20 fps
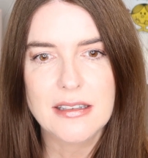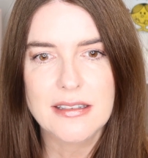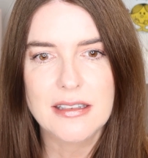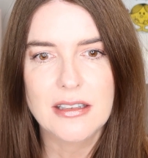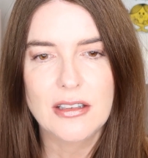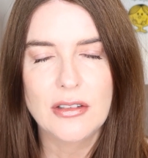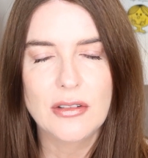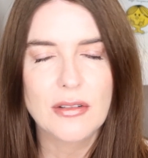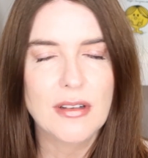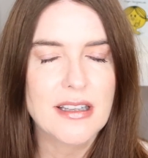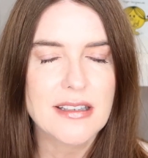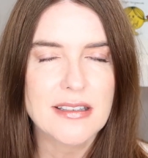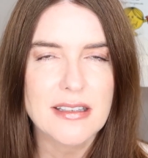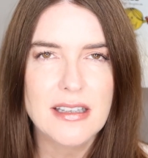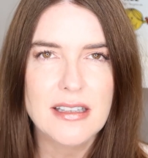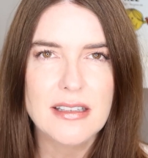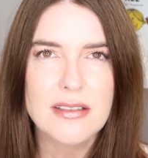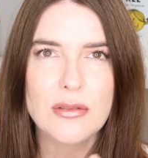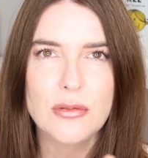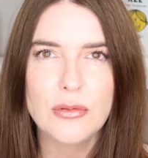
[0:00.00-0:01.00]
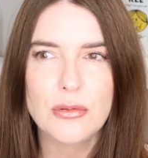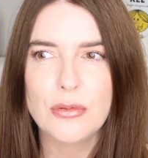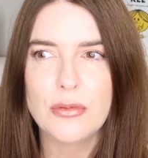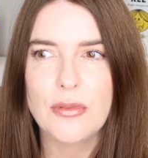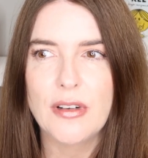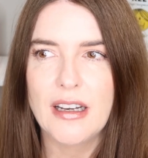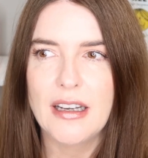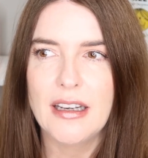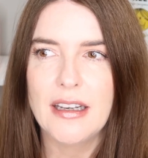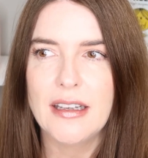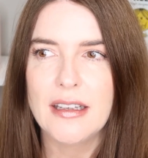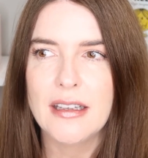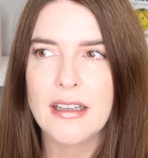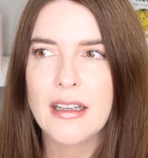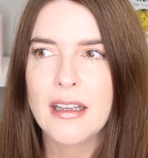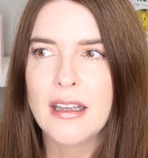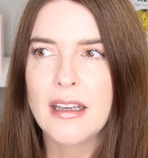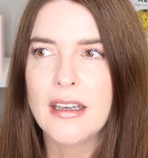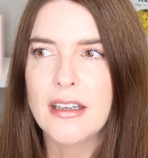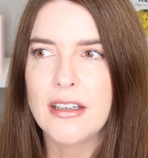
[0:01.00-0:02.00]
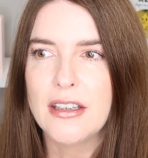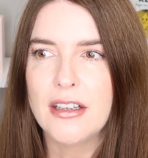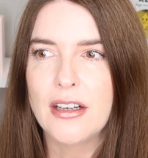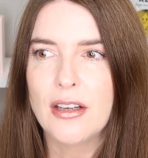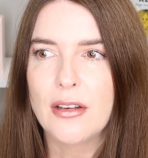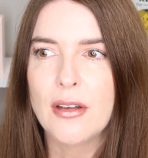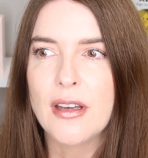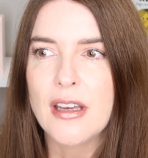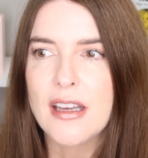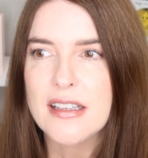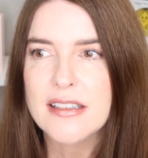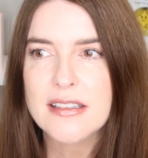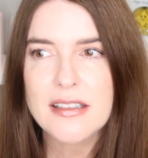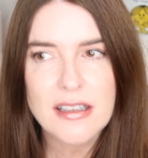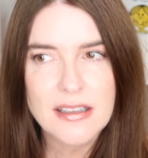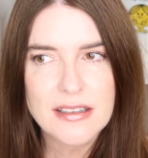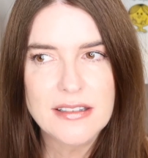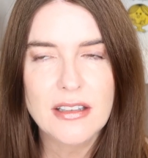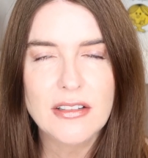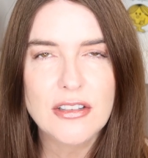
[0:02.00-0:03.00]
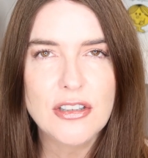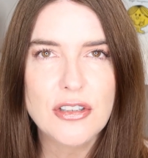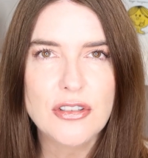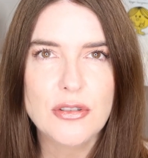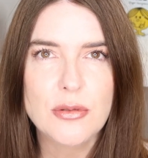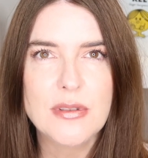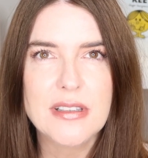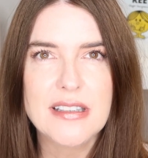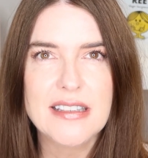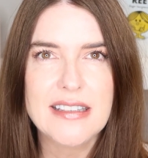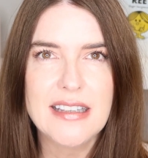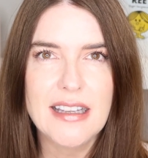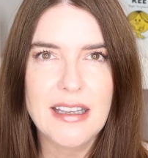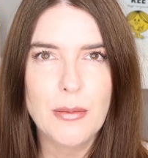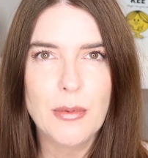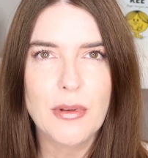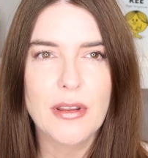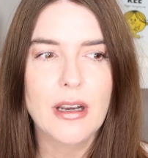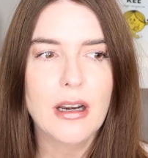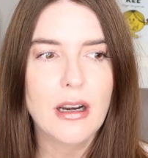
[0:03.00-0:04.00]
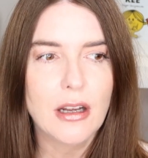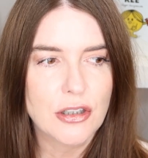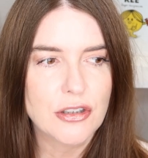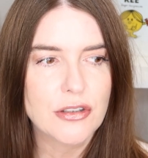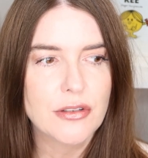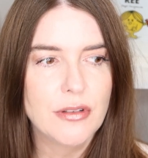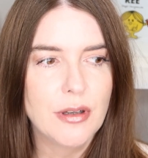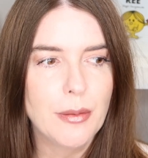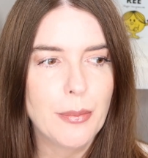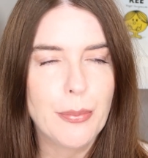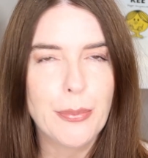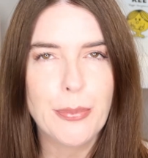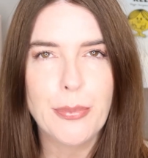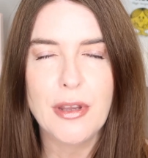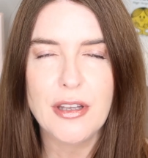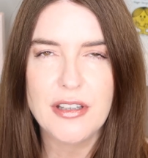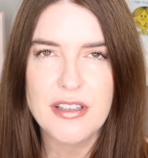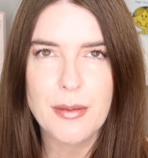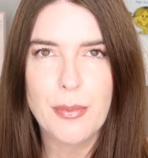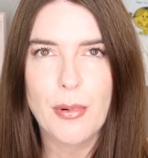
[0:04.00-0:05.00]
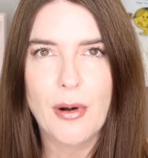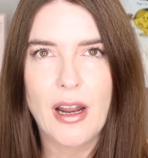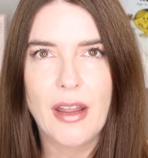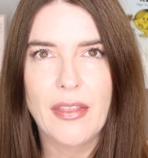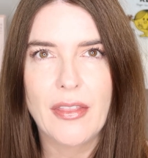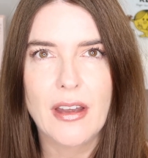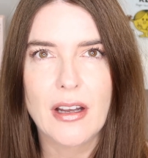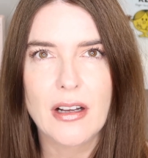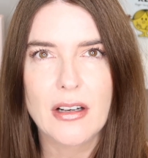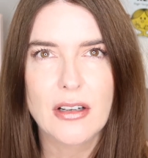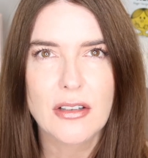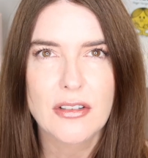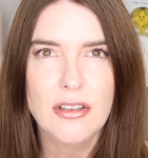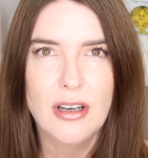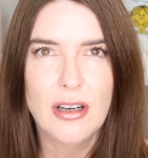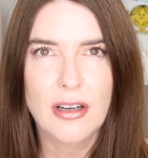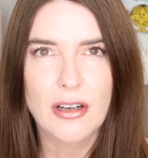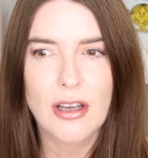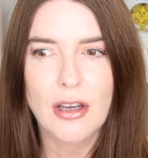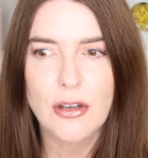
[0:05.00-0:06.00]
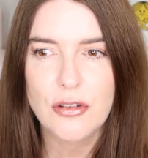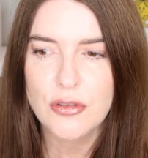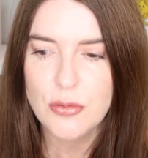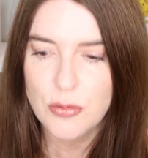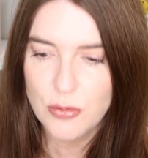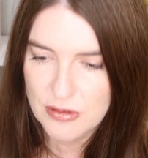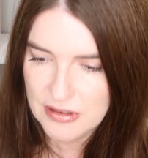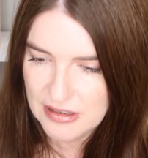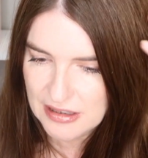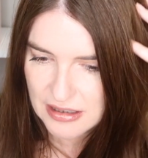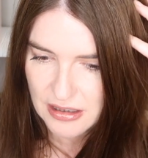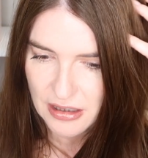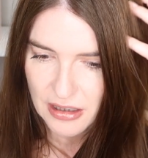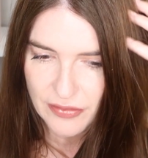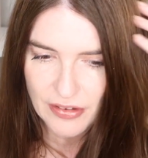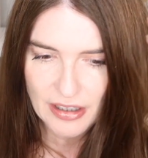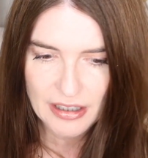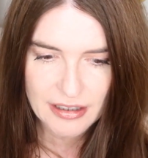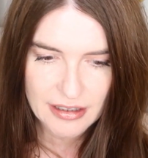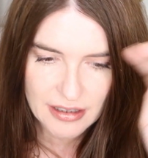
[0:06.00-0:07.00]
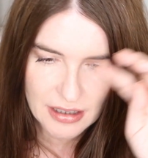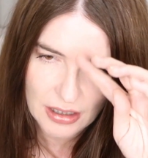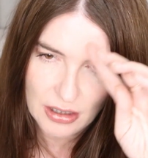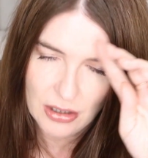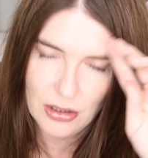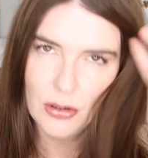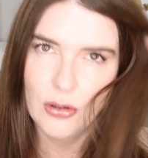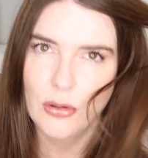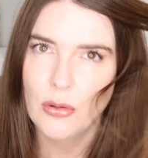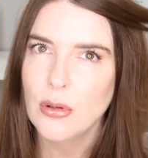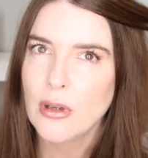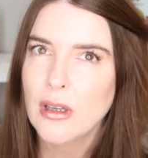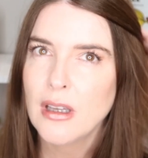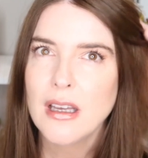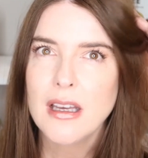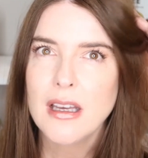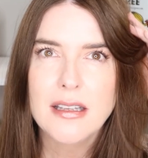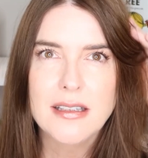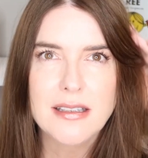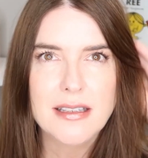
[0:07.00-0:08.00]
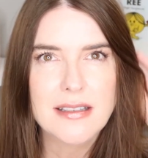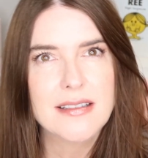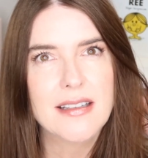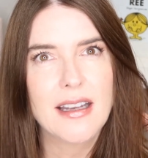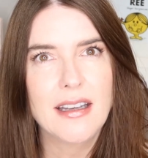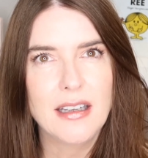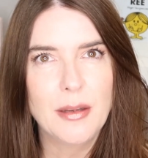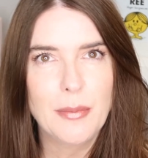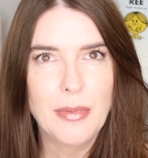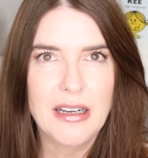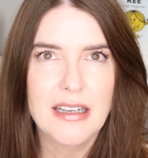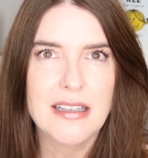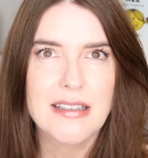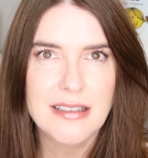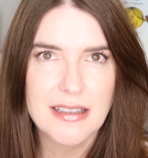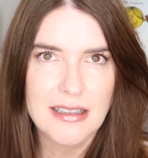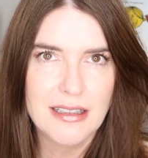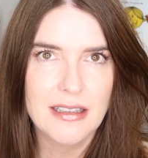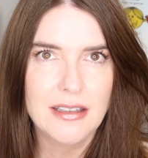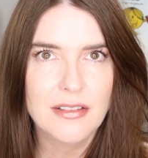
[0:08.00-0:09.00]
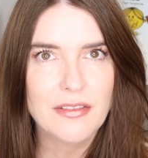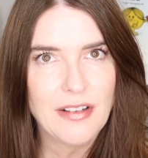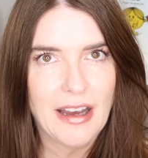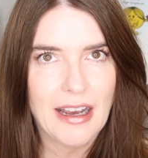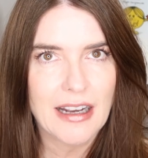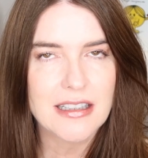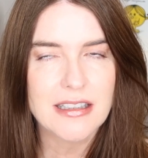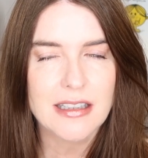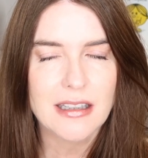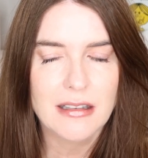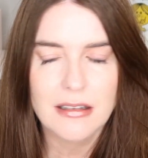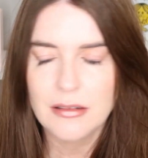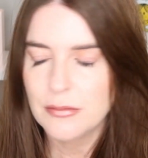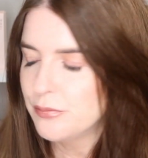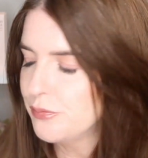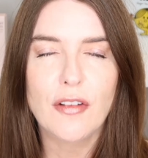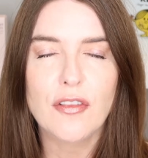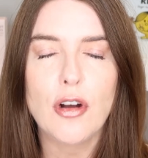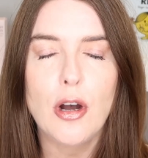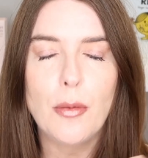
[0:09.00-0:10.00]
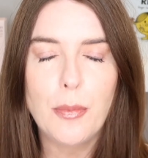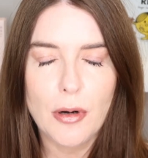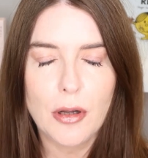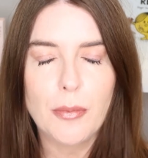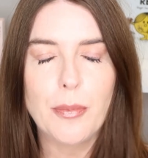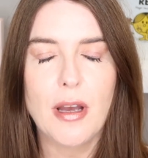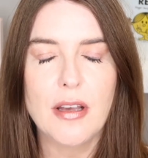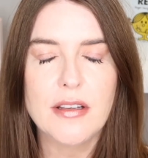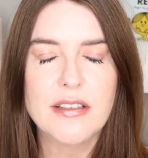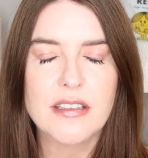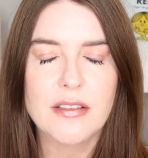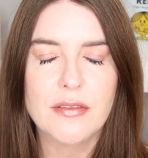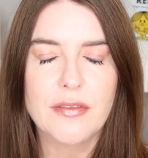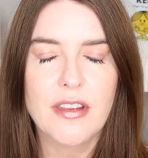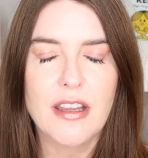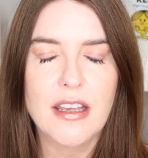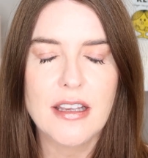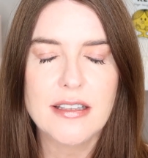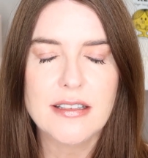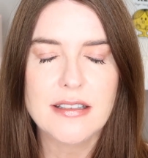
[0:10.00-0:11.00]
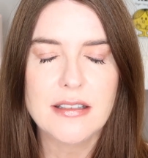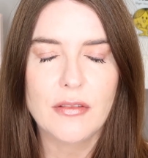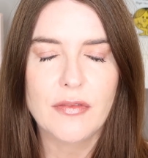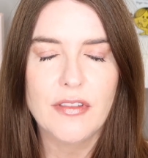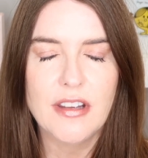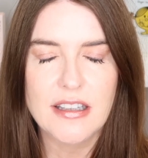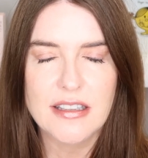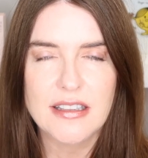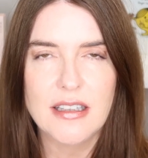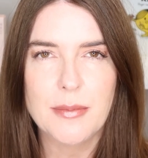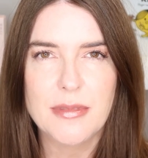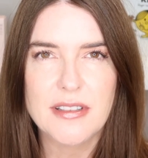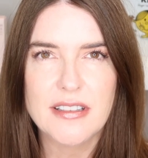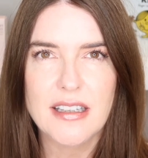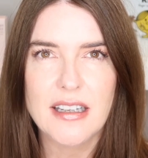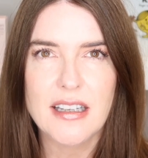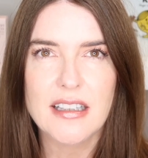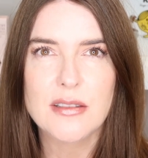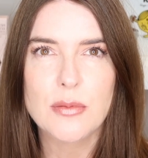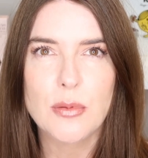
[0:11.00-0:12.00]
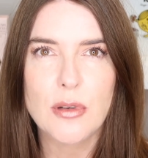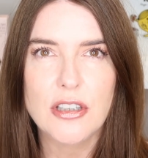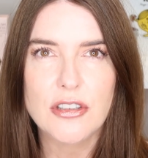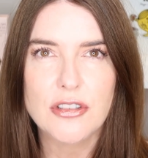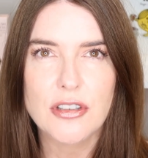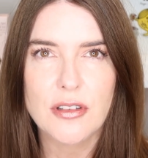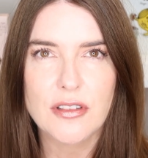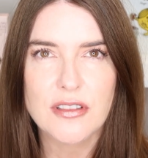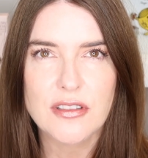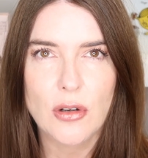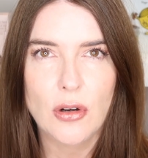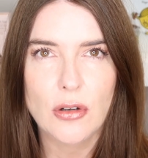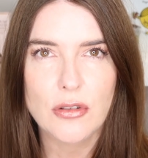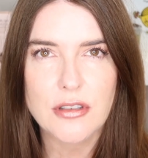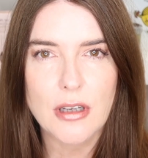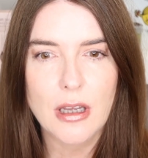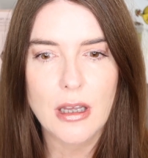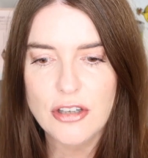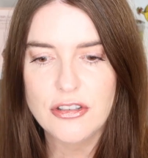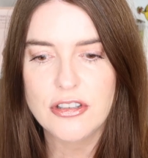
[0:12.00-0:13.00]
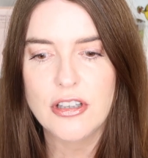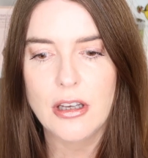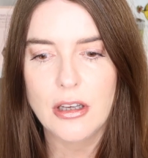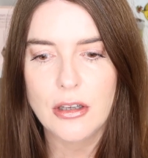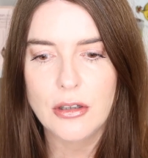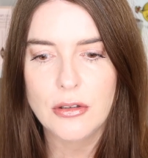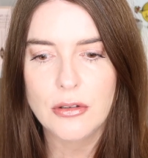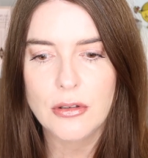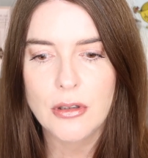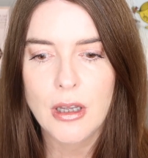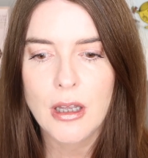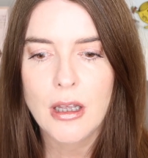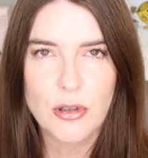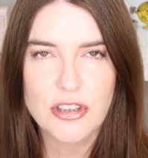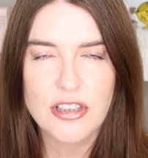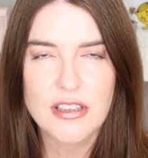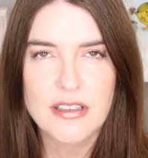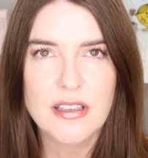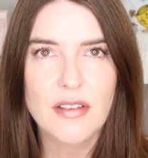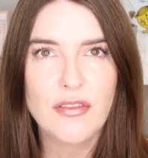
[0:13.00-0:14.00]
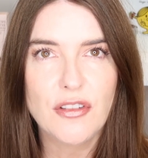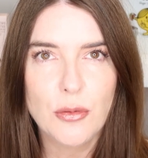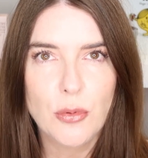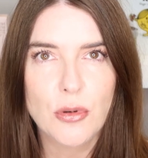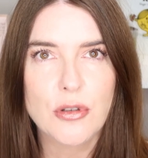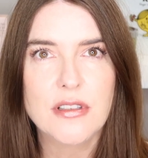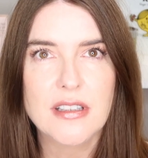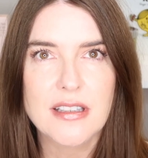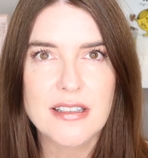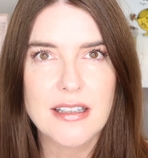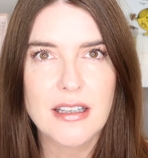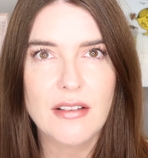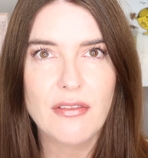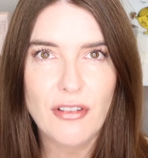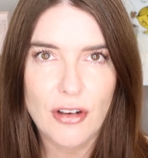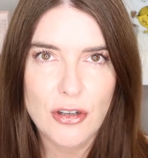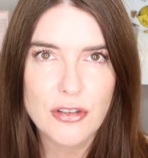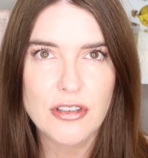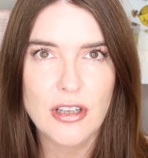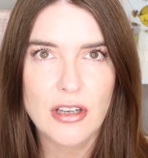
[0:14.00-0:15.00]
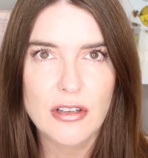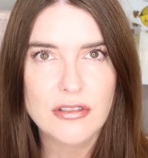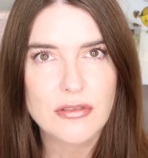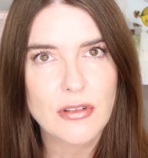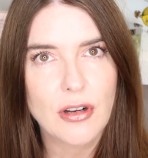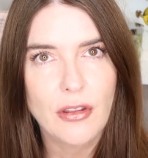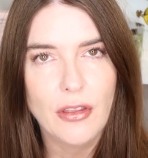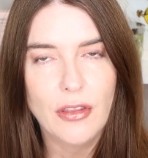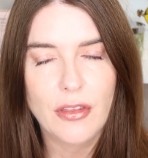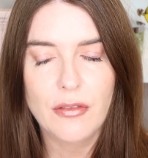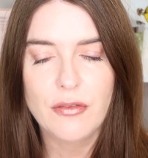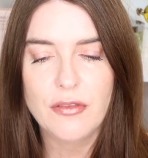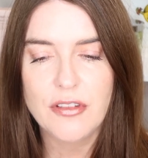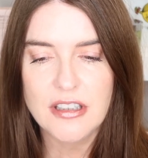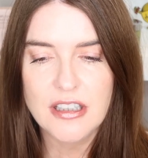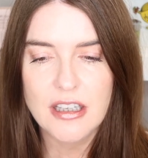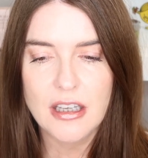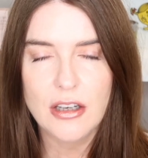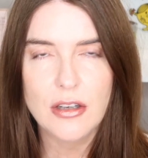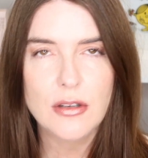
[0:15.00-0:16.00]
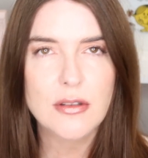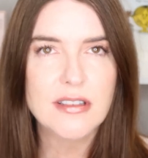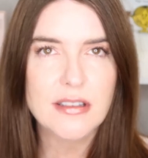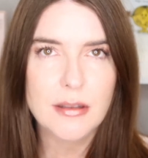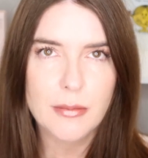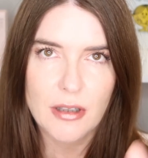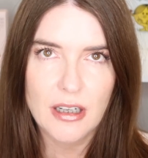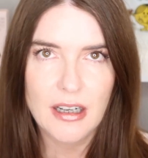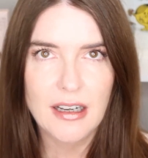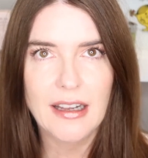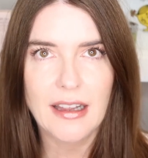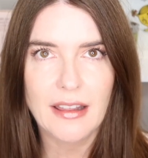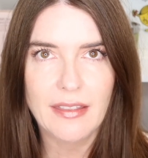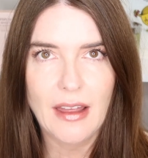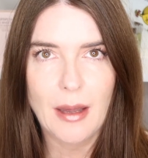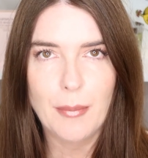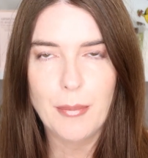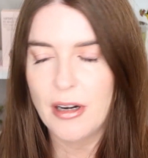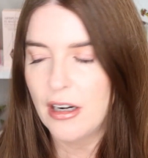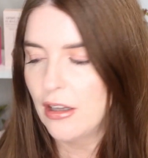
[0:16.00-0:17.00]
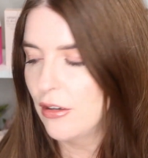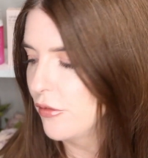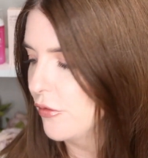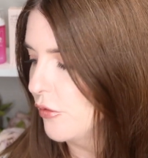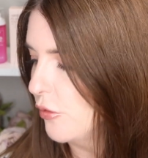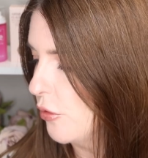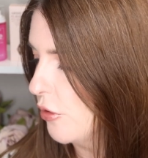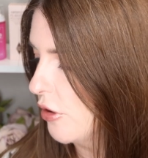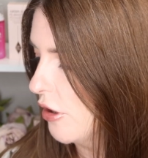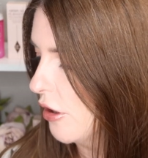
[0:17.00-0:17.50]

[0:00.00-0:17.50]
So it's all really, you know, it's unusual to see with a luxury beauty brand that kind of go towards this kind of eco sustainability factor. I've got a blog post of these lipsticks which has got photo swatches if you want to see photos rather than videos, so I'm going to link that below for